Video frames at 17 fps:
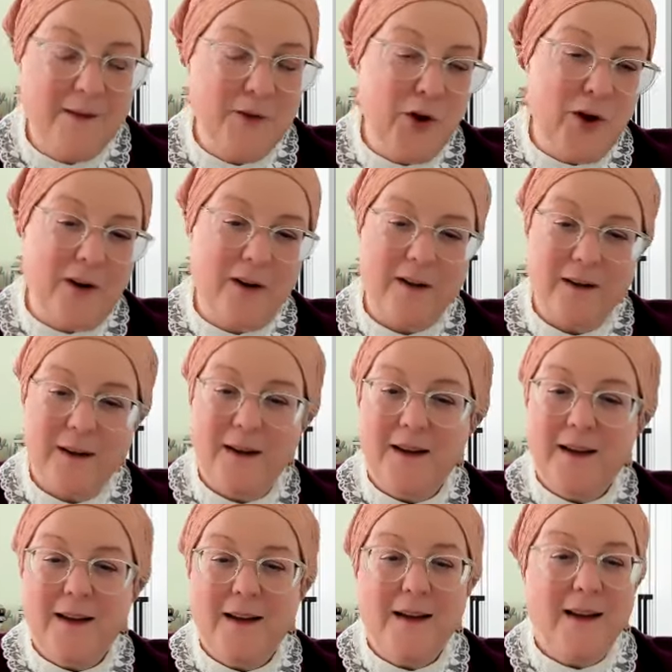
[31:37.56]
Look,
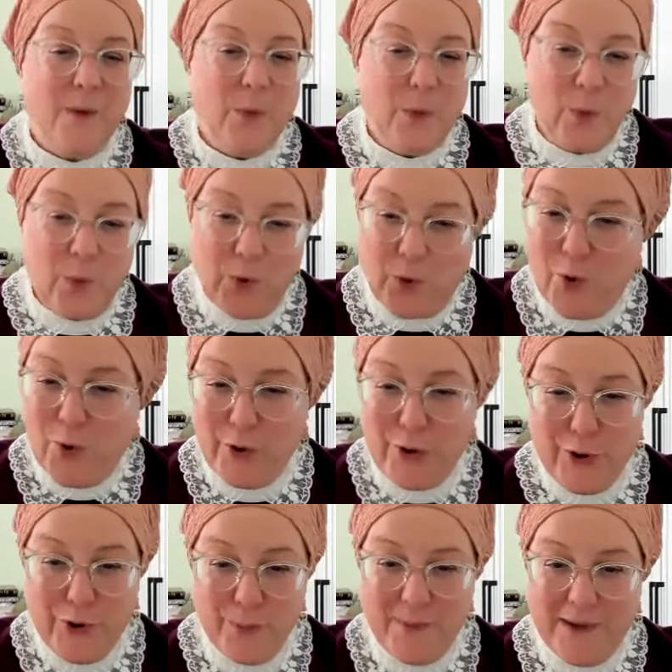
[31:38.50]
we're all
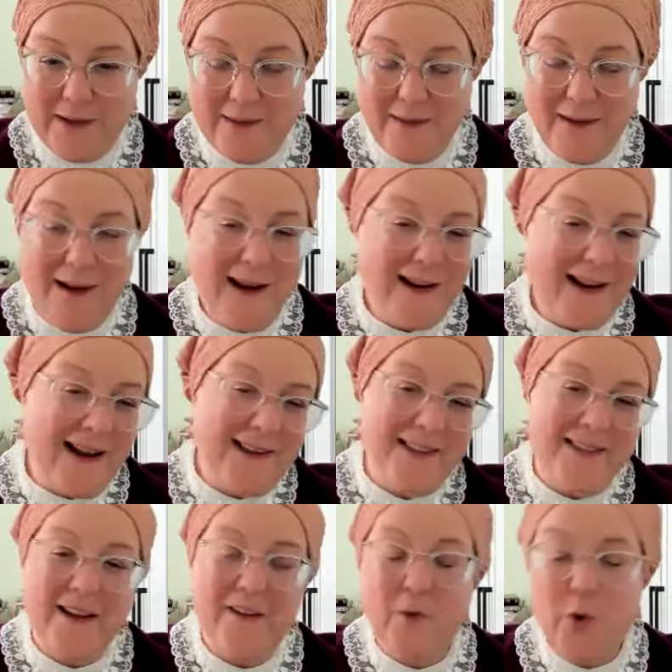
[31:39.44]
human. I
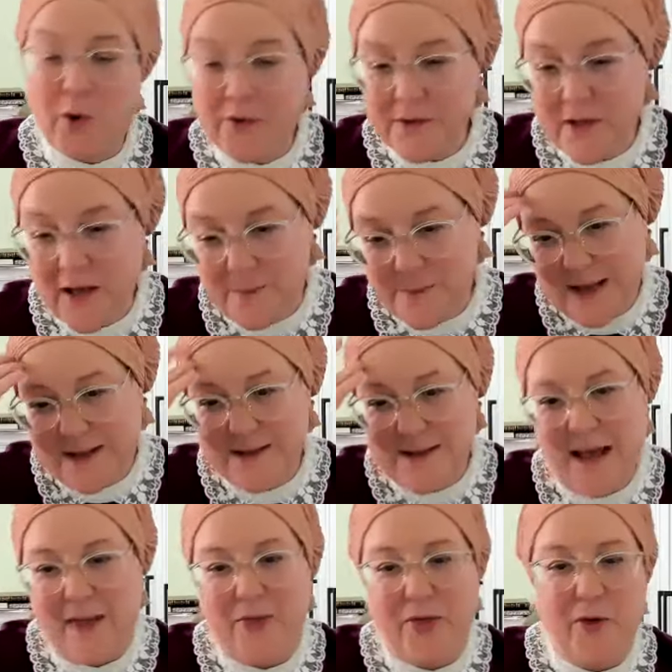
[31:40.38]
can think of all the times I
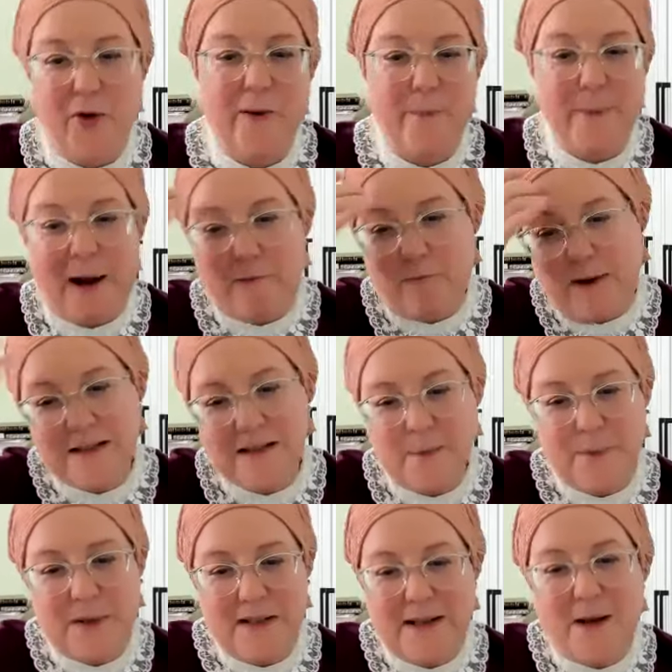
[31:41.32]
sat and thought about
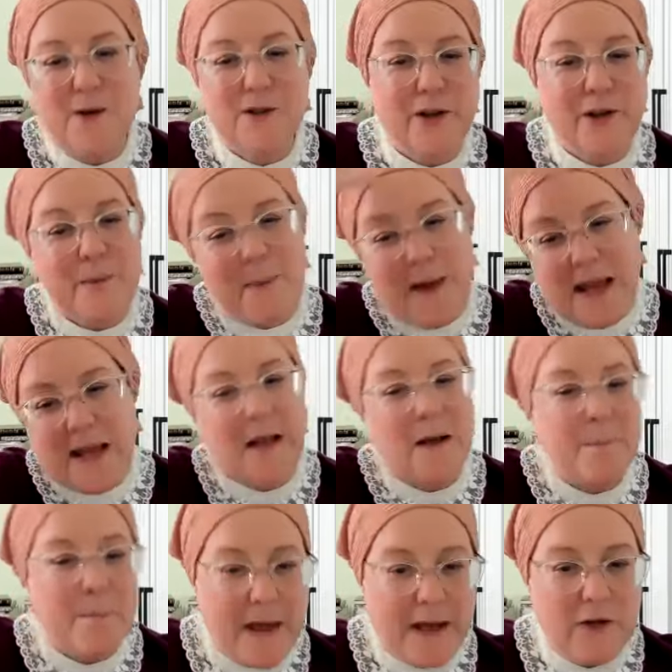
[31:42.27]
recipes I was going to make
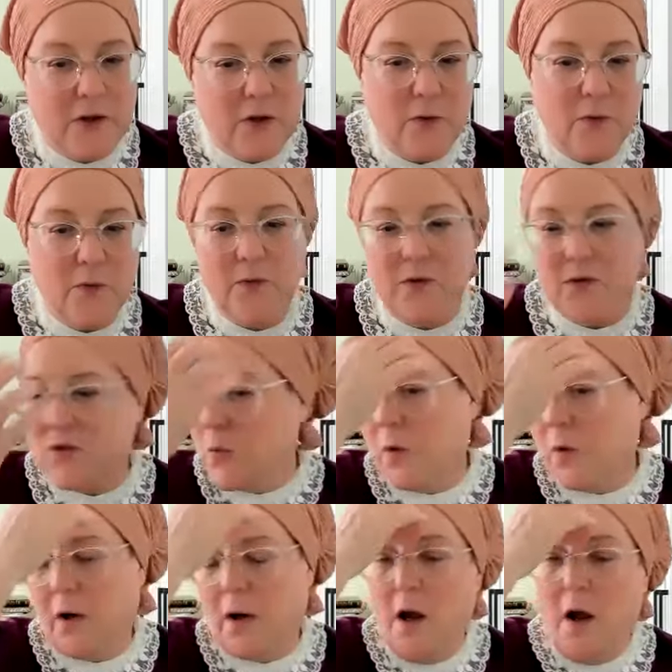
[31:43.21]
and menus,
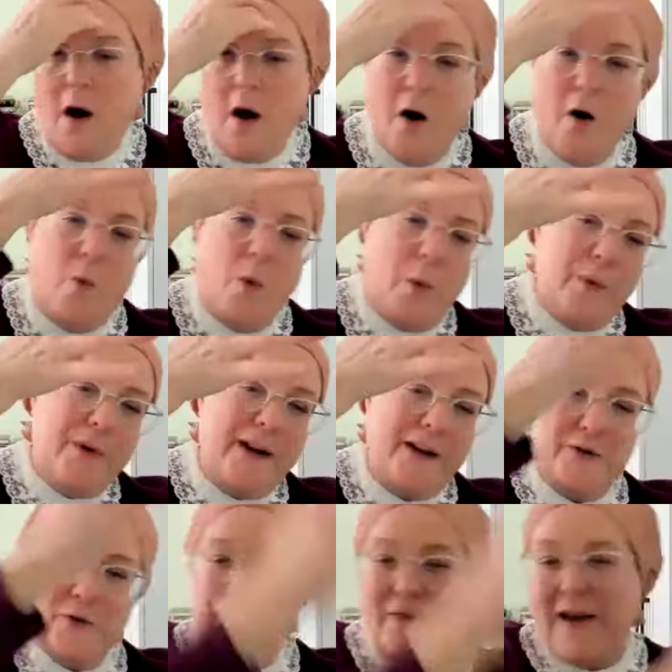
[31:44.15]
or, oh, what would
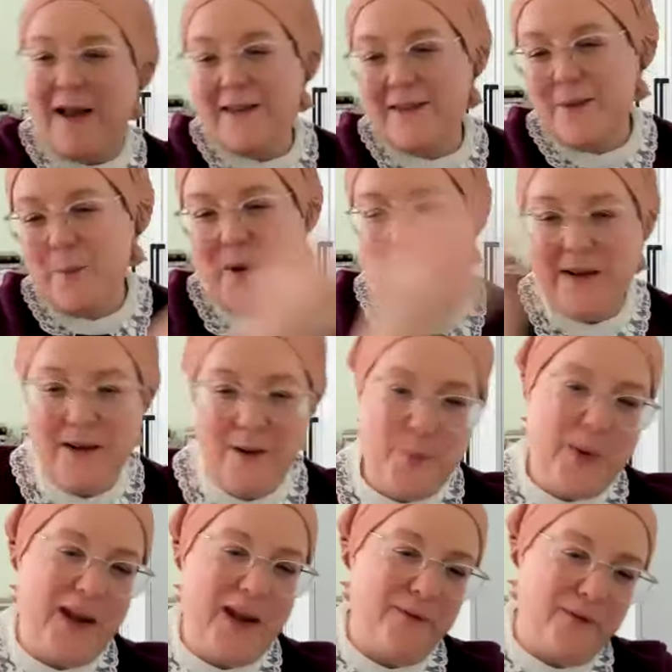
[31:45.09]
I do if I had the money to
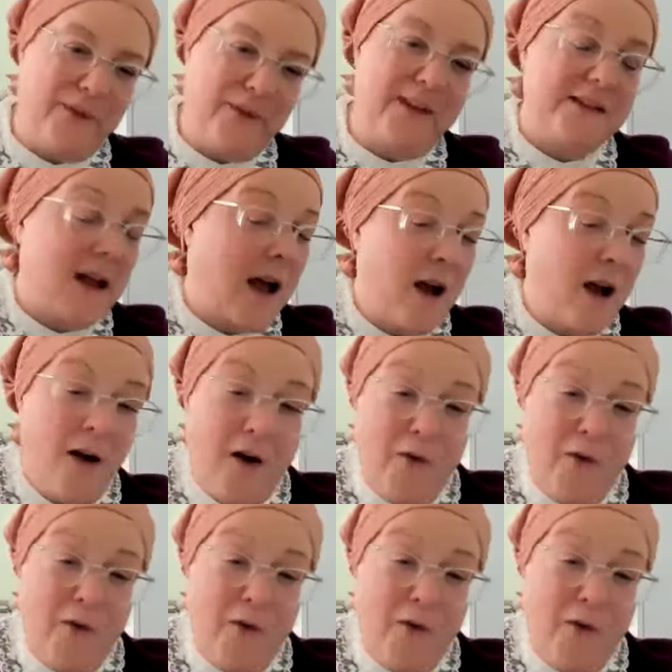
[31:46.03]
pay for this?